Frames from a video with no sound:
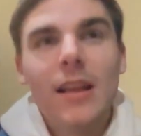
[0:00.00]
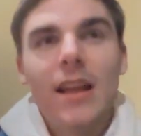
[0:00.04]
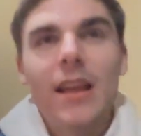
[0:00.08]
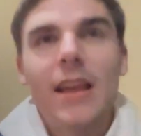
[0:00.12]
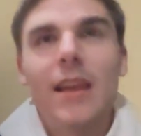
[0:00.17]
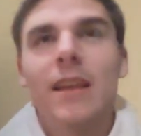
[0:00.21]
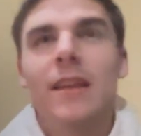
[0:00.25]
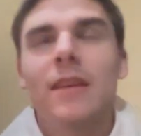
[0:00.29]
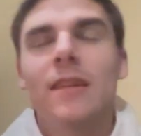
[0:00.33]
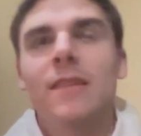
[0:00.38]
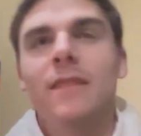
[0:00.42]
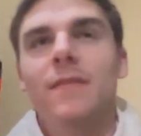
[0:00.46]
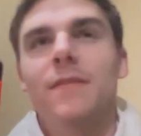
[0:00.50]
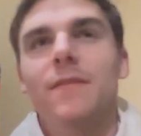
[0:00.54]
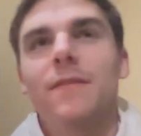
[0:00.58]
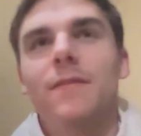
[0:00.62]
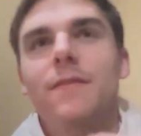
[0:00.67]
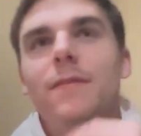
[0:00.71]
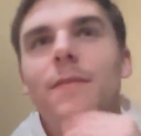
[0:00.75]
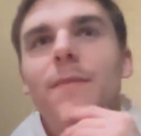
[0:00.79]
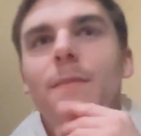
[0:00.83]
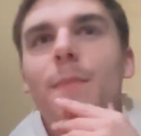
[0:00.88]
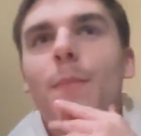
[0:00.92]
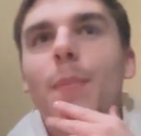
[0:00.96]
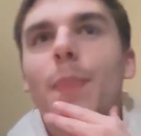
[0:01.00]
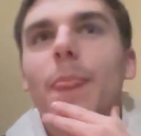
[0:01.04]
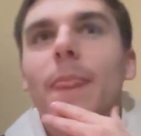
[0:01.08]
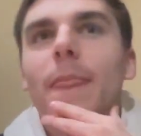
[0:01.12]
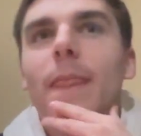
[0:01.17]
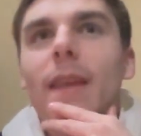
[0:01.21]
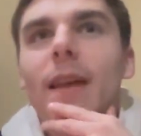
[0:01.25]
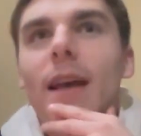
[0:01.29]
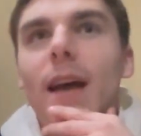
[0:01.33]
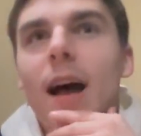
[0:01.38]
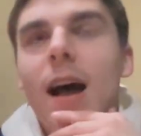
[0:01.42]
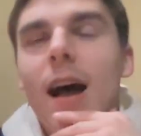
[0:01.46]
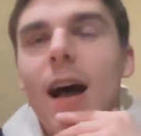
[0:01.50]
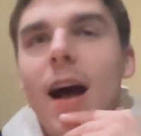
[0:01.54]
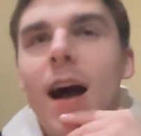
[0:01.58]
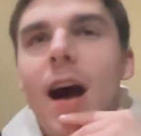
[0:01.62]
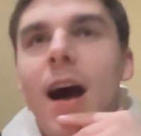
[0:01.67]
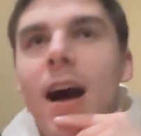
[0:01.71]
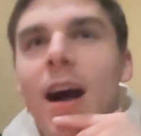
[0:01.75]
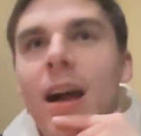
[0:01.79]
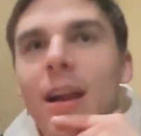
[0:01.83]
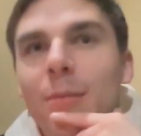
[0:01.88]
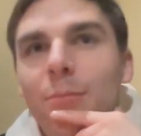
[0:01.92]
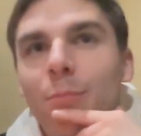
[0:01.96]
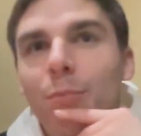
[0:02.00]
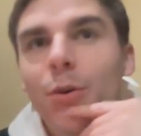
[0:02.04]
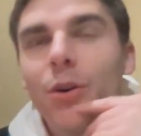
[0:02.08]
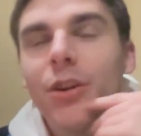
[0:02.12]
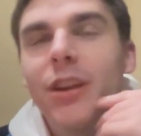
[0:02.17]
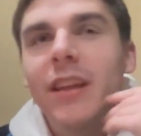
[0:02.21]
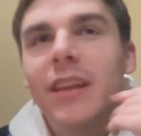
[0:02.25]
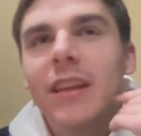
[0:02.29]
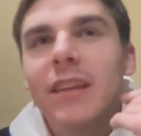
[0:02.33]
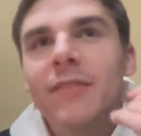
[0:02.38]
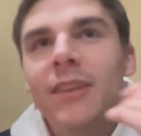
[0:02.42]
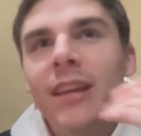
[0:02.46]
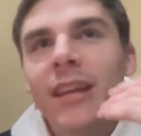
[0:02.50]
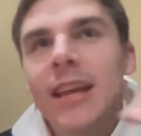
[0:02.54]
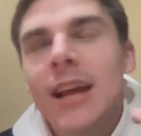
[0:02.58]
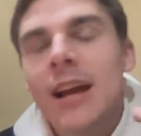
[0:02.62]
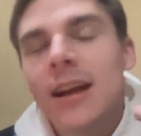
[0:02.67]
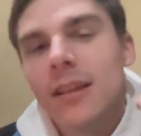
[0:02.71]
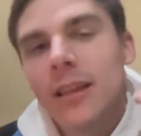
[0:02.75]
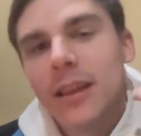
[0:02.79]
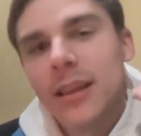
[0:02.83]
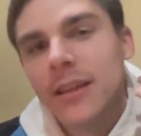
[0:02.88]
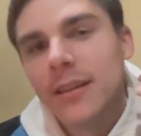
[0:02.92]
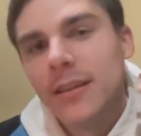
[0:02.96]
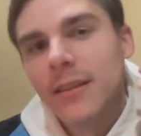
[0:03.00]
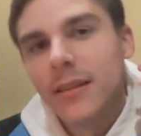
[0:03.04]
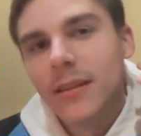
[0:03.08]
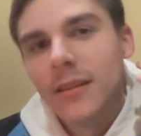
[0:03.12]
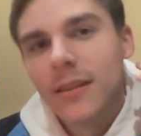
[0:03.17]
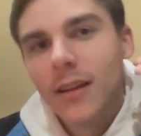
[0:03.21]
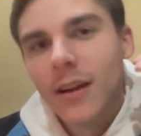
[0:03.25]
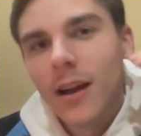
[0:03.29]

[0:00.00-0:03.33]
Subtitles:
if I'm putting Evangelion